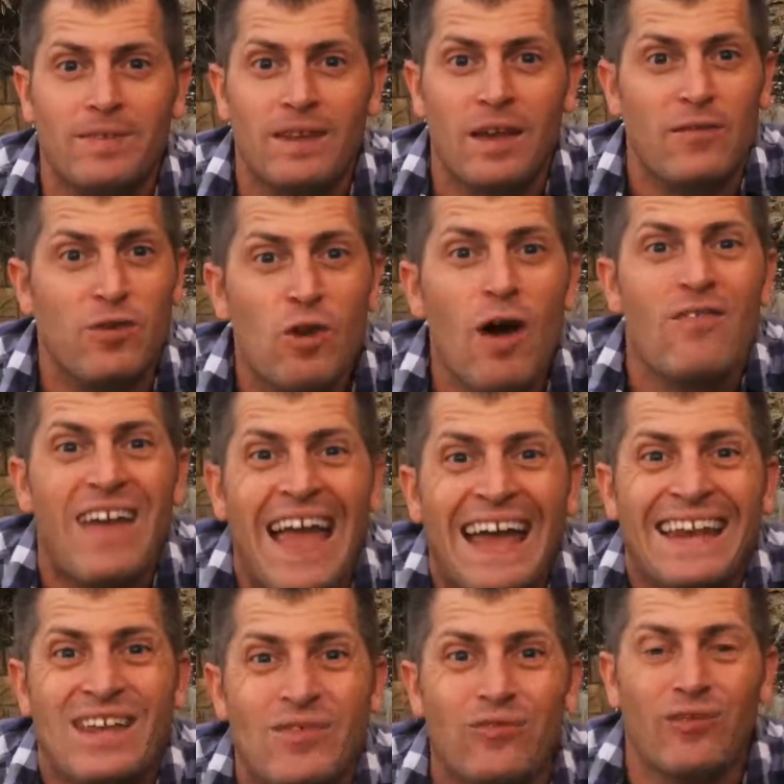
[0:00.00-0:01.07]
if you have
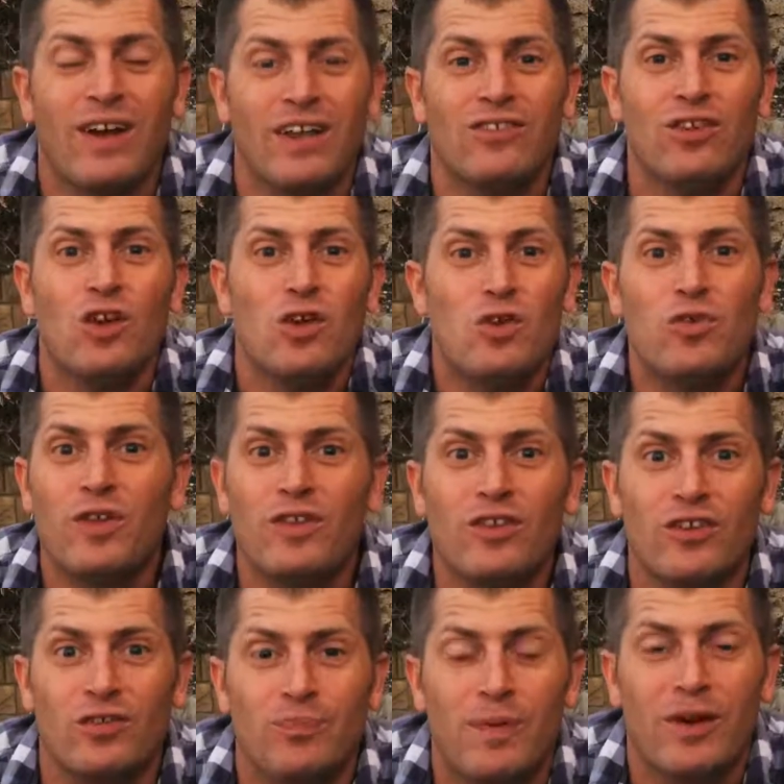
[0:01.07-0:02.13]
any friends you think
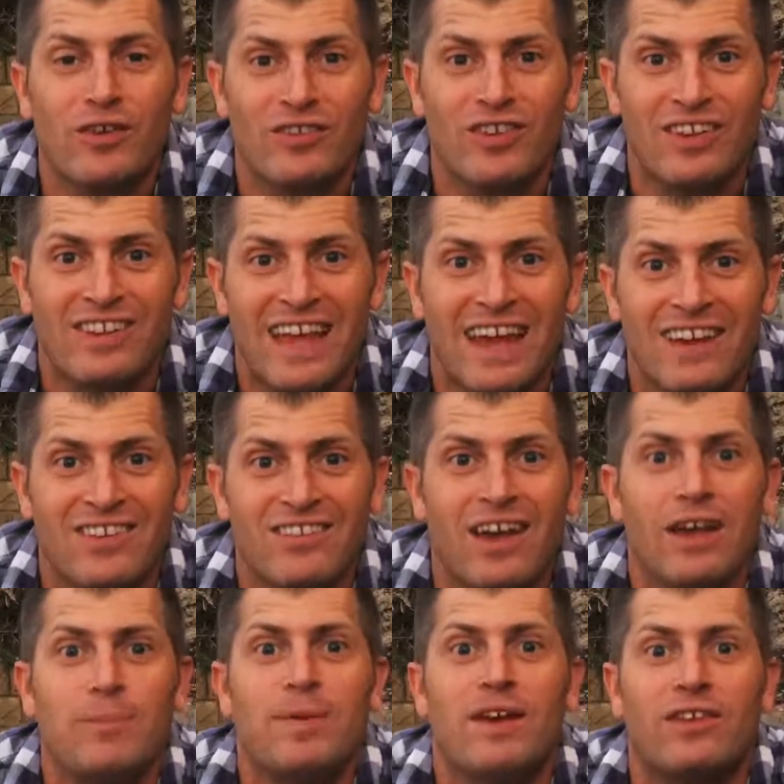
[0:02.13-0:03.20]
they're spiritually dead
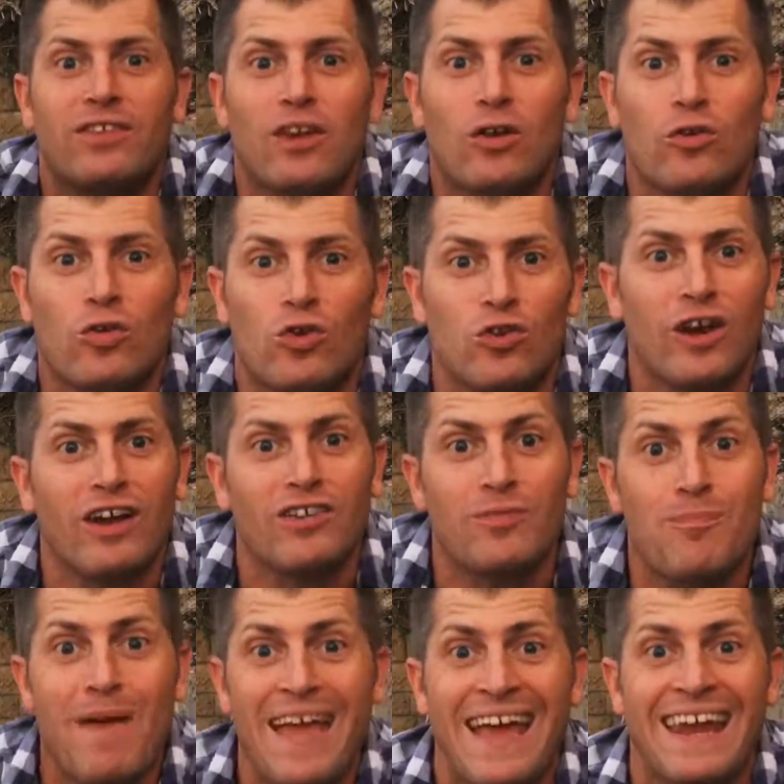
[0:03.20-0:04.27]
inside because they don't know
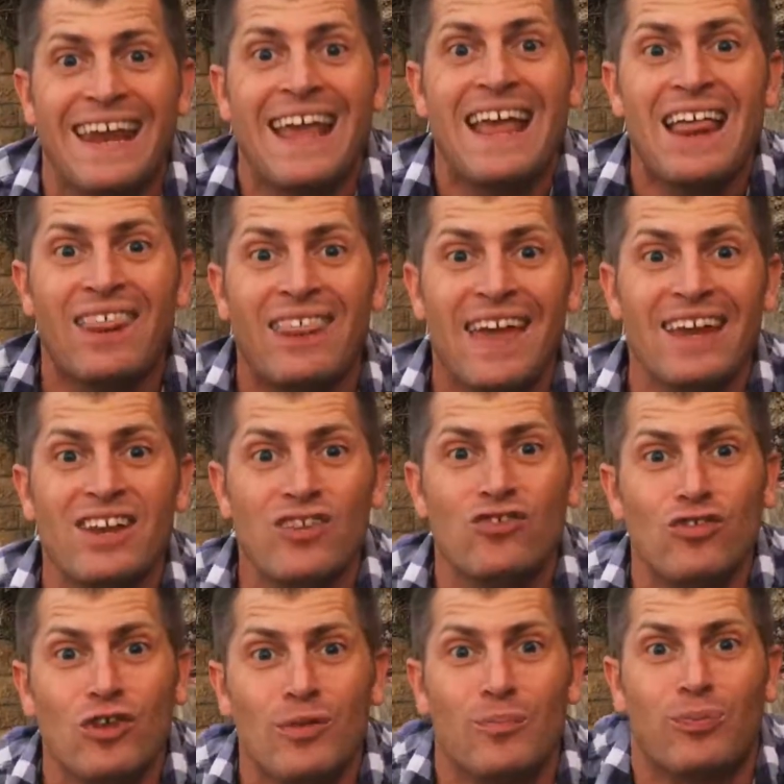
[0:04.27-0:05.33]
Christ, man, they
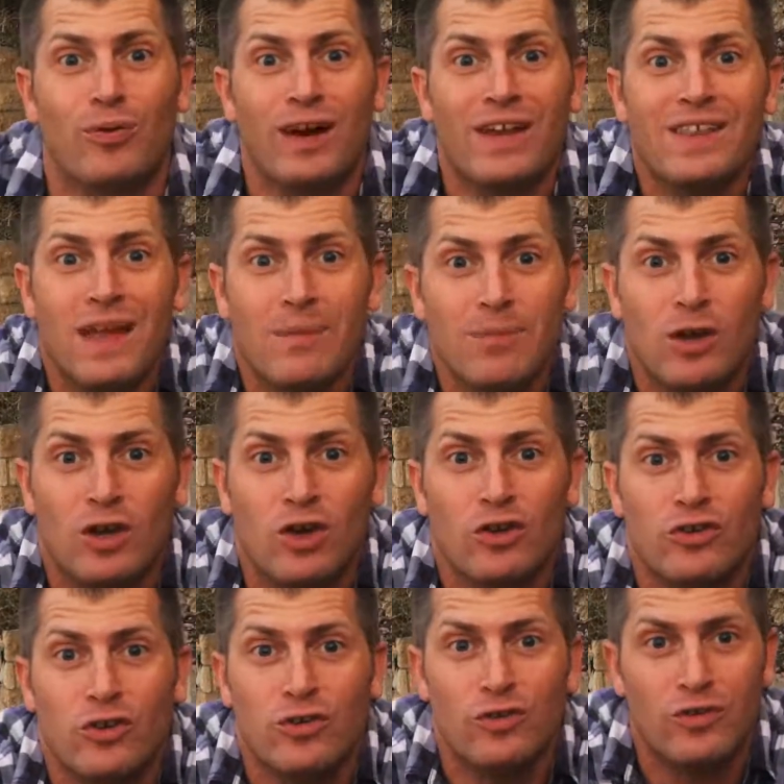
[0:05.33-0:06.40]
need you to bring them the
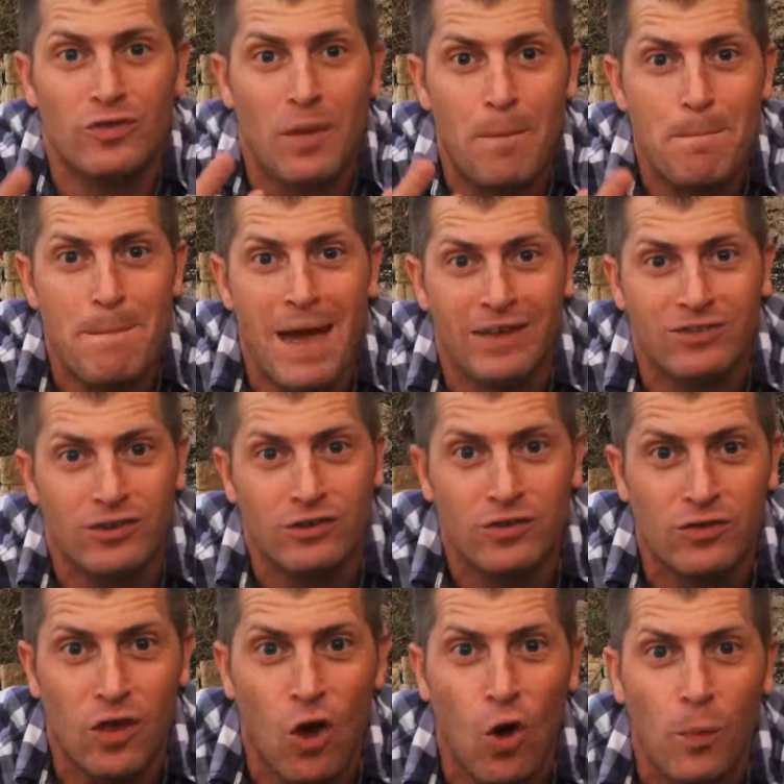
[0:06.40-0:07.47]
good news of the message
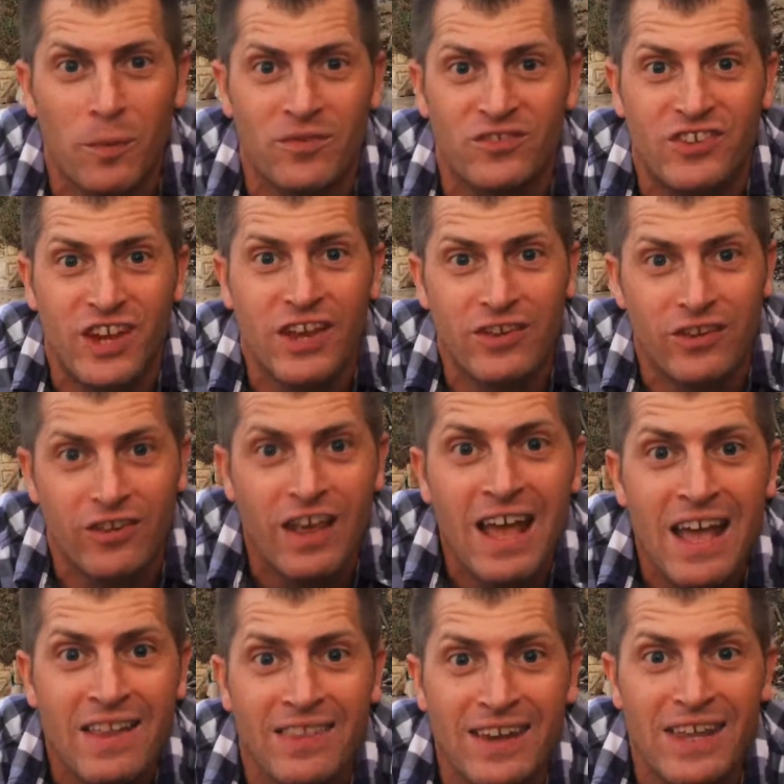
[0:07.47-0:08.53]
of the hope of Jesus,
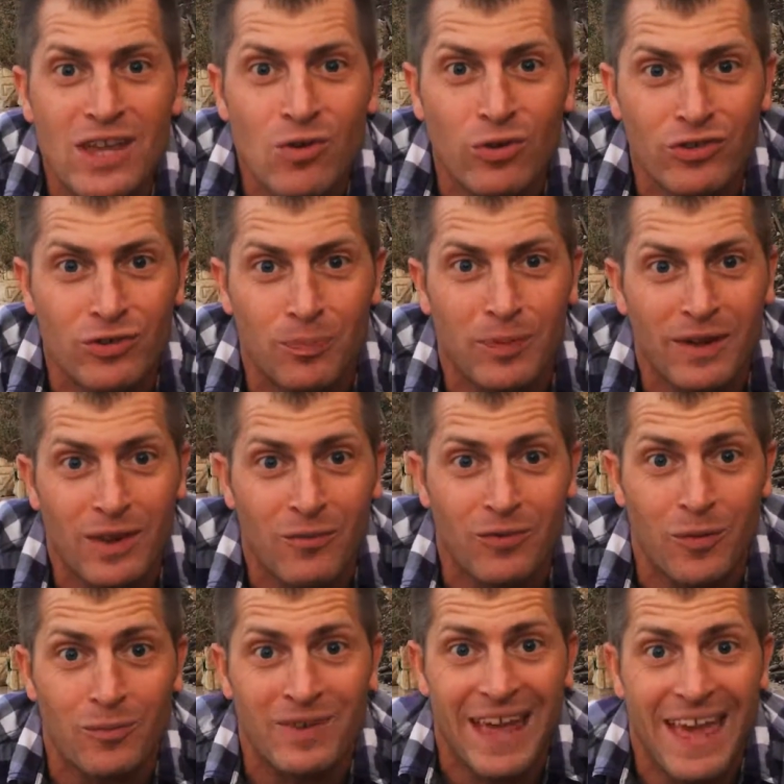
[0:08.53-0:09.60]
that he wants to bring them
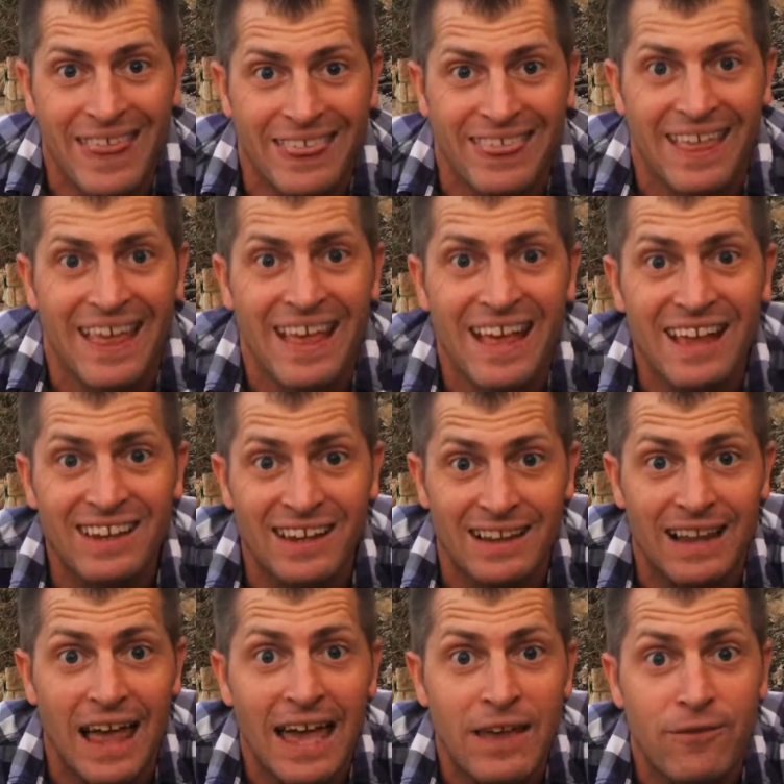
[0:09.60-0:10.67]
from death
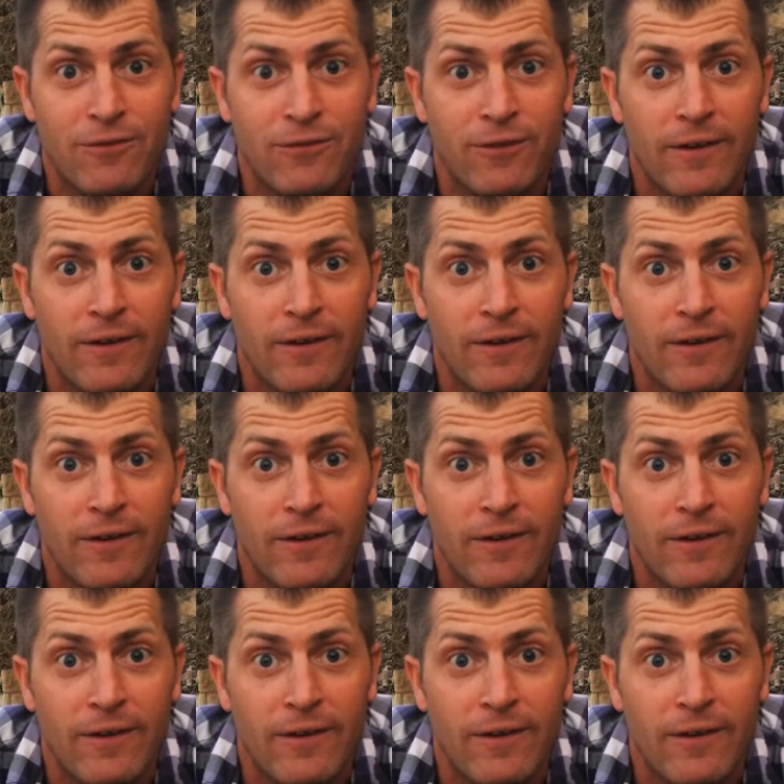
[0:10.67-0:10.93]
to life.